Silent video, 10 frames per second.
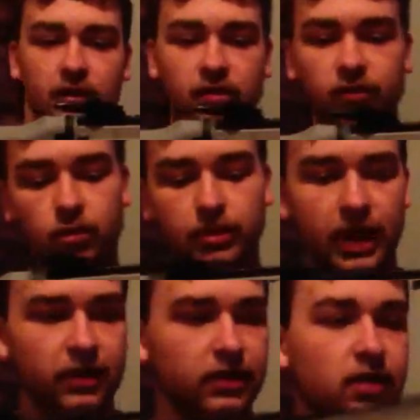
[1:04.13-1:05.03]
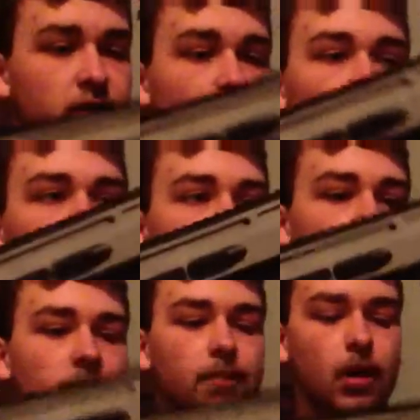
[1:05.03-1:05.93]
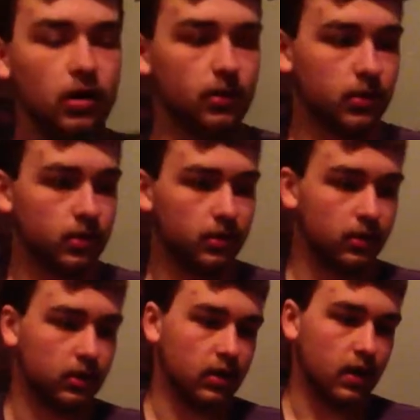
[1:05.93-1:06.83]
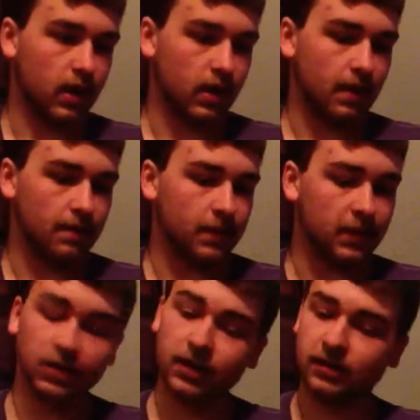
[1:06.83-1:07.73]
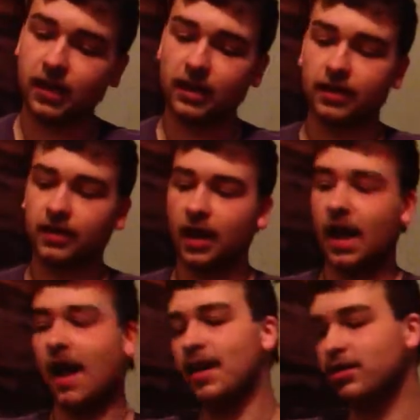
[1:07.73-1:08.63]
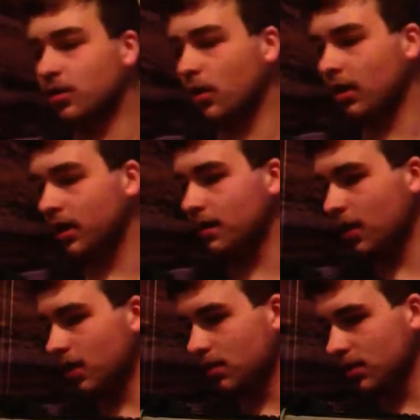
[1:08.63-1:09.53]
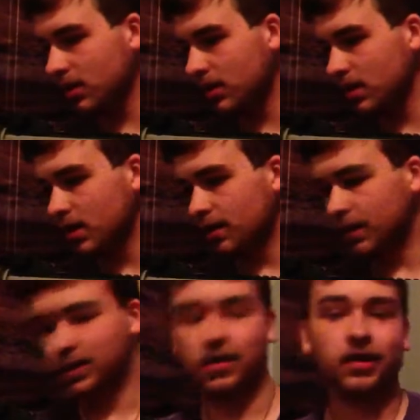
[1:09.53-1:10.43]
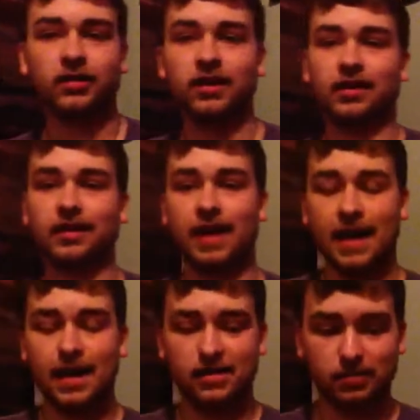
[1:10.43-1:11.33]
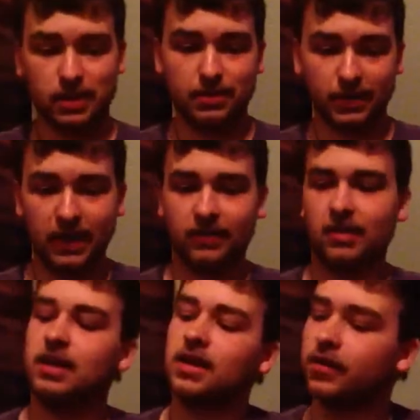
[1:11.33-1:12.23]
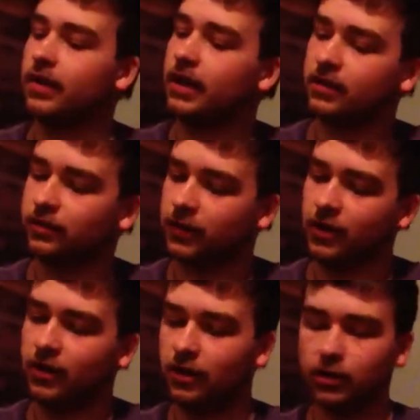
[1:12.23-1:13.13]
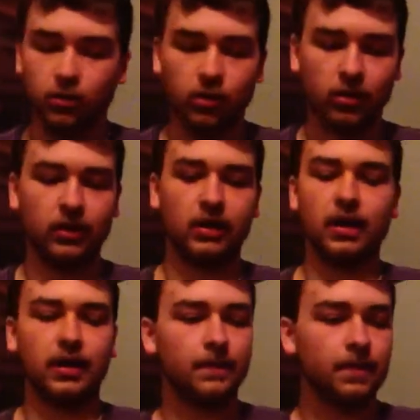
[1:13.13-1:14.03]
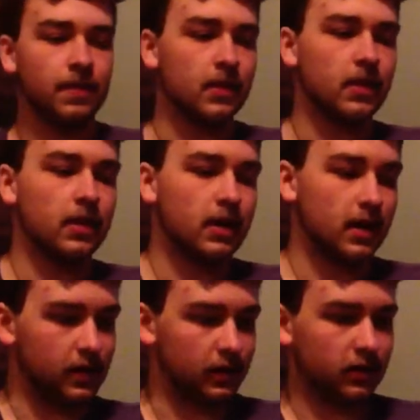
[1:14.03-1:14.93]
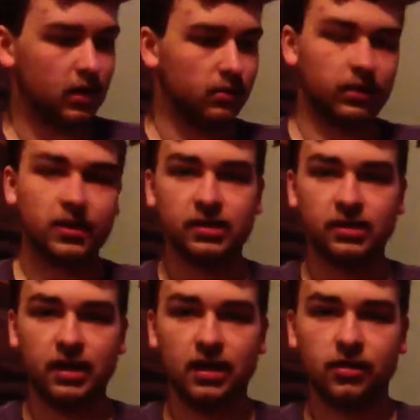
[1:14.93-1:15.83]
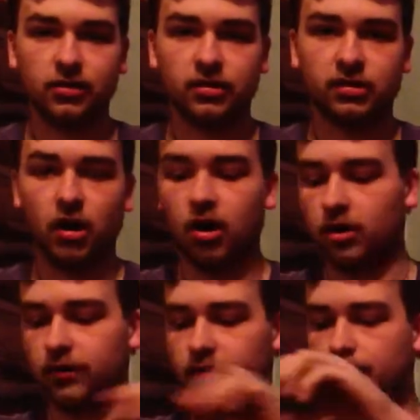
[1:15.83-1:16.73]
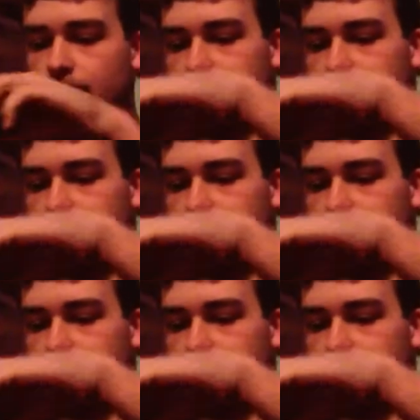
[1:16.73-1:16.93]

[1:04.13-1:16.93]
is full polymer. It's not exactly the highest quality polymer, but it's not exactly ASB plastic either. It is a very good quality gun. It does come with these standard Scar flip-up